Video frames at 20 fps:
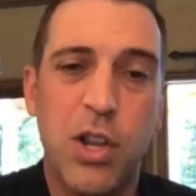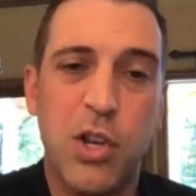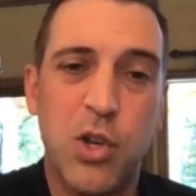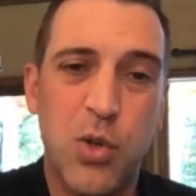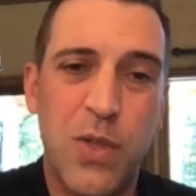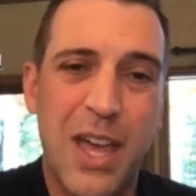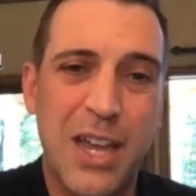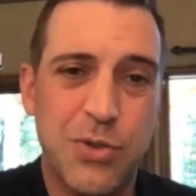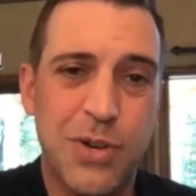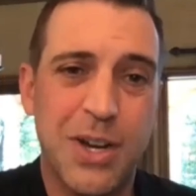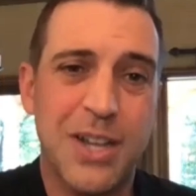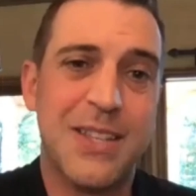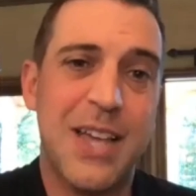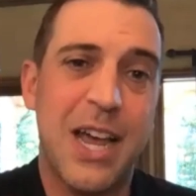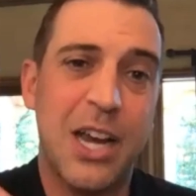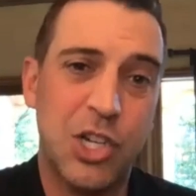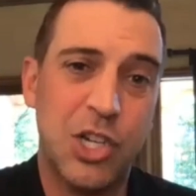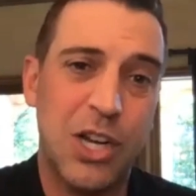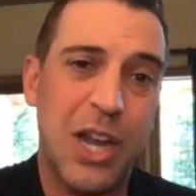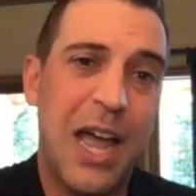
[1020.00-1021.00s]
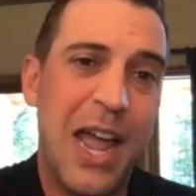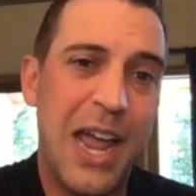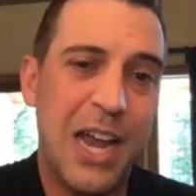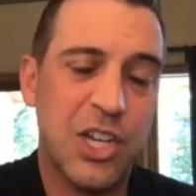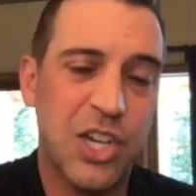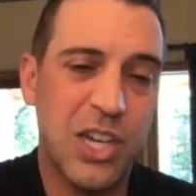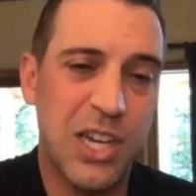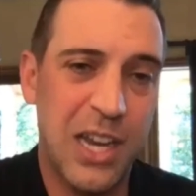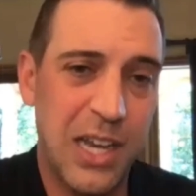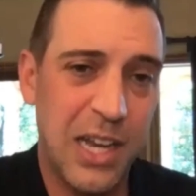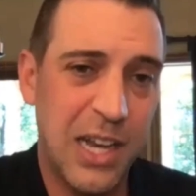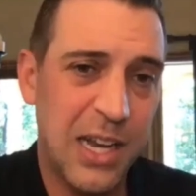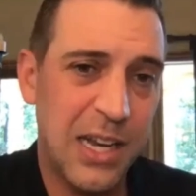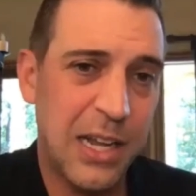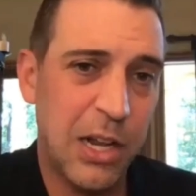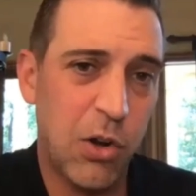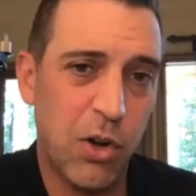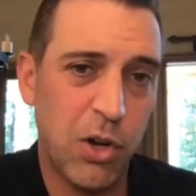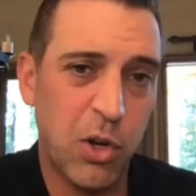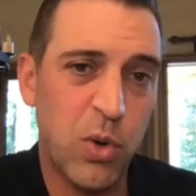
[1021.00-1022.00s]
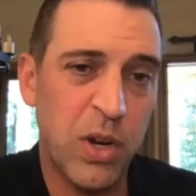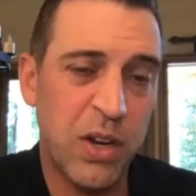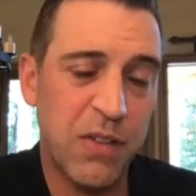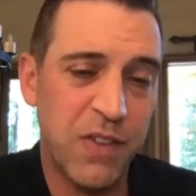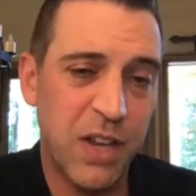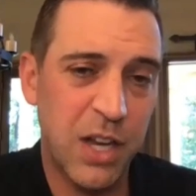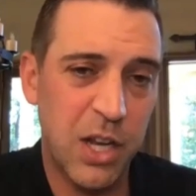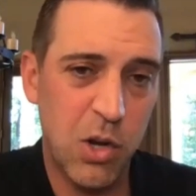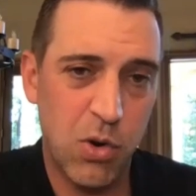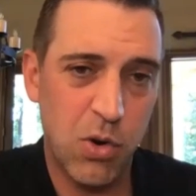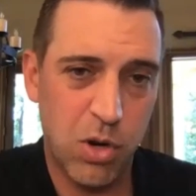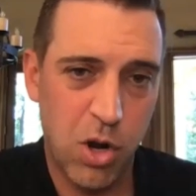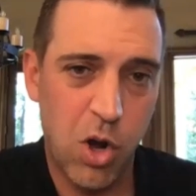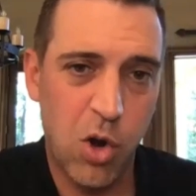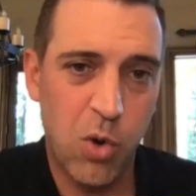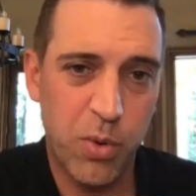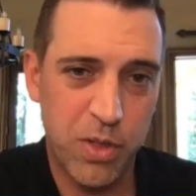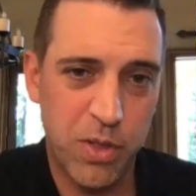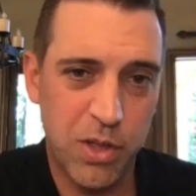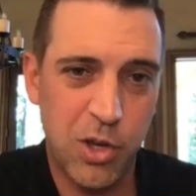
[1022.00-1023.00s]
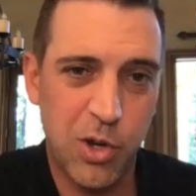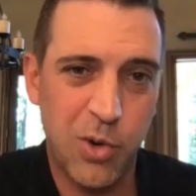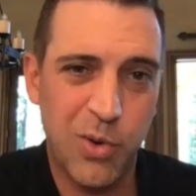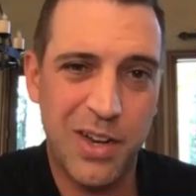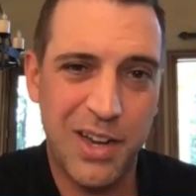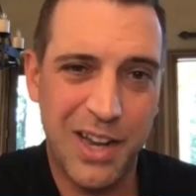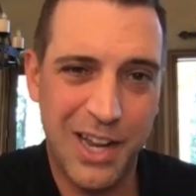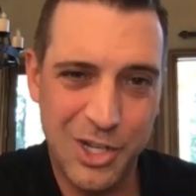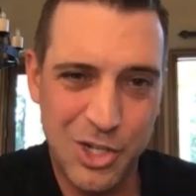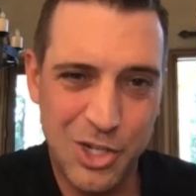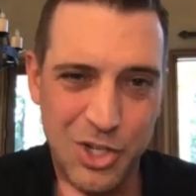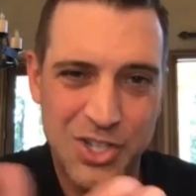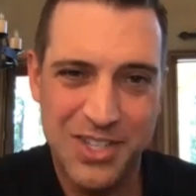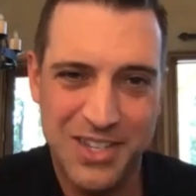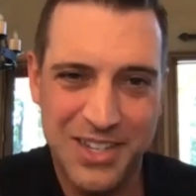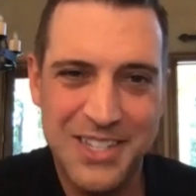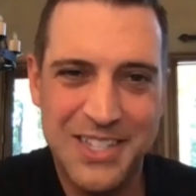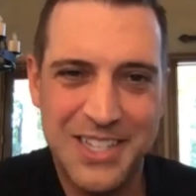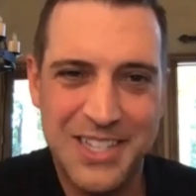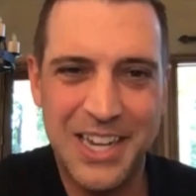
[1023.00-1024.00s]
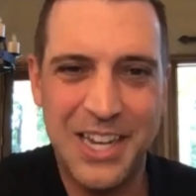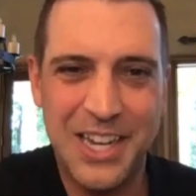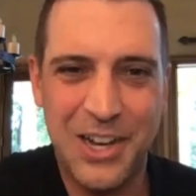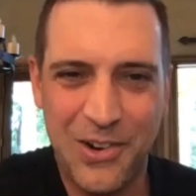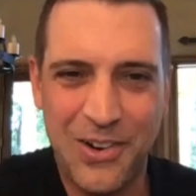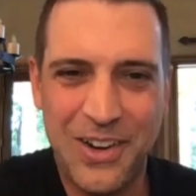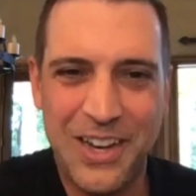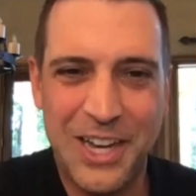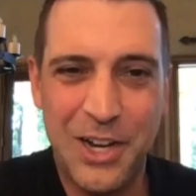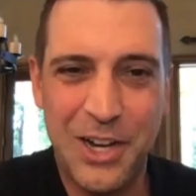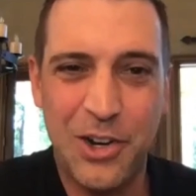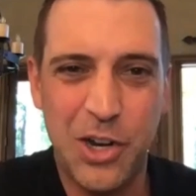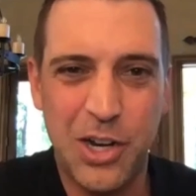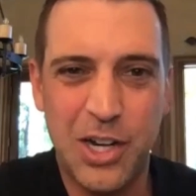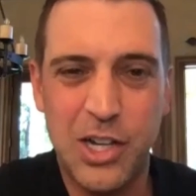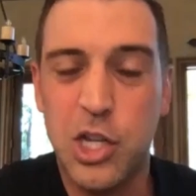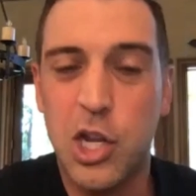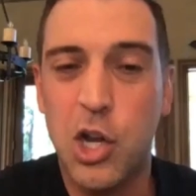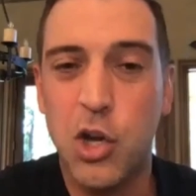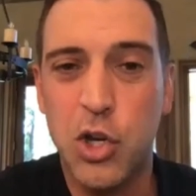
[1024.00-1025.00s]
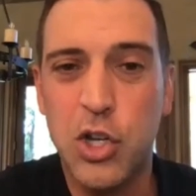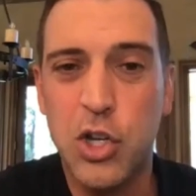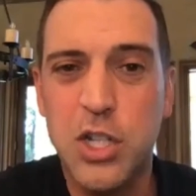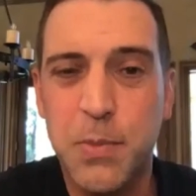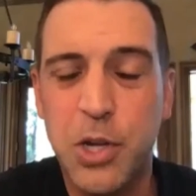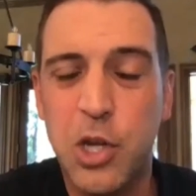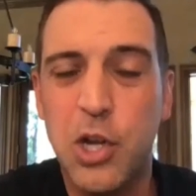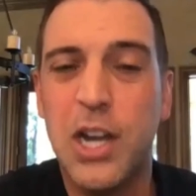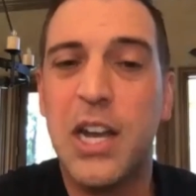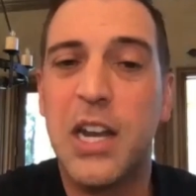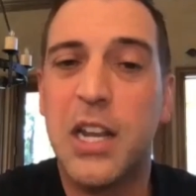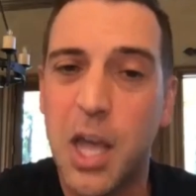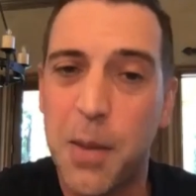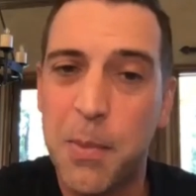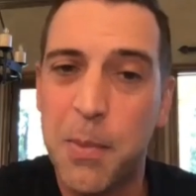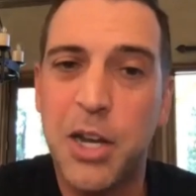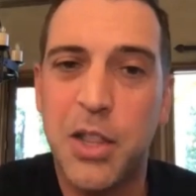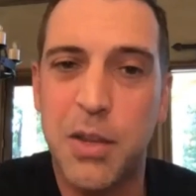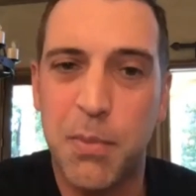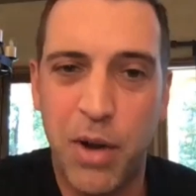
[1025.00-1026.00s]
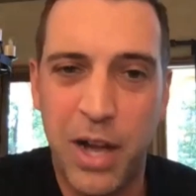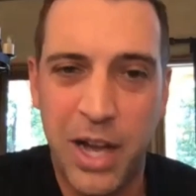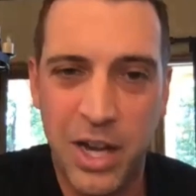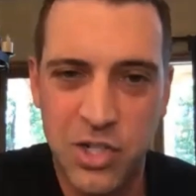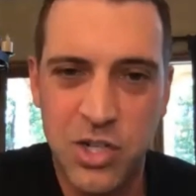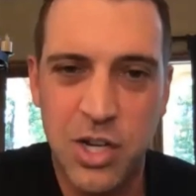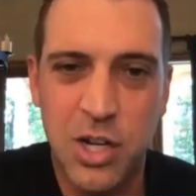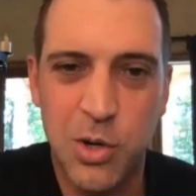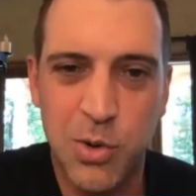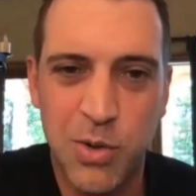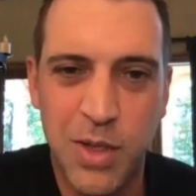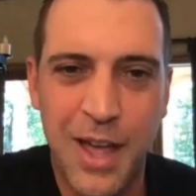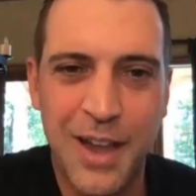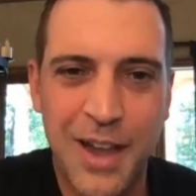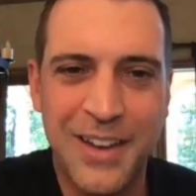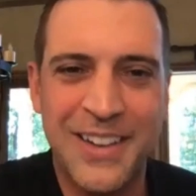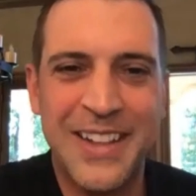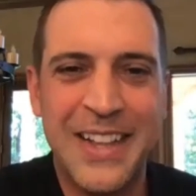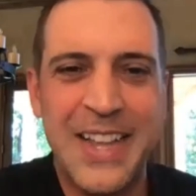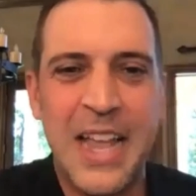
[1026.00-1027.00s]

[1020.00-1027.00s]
do that transaction, I actually need to get on a quick video call with you and just hear you. Because it used to be you need to come into the branch to do that.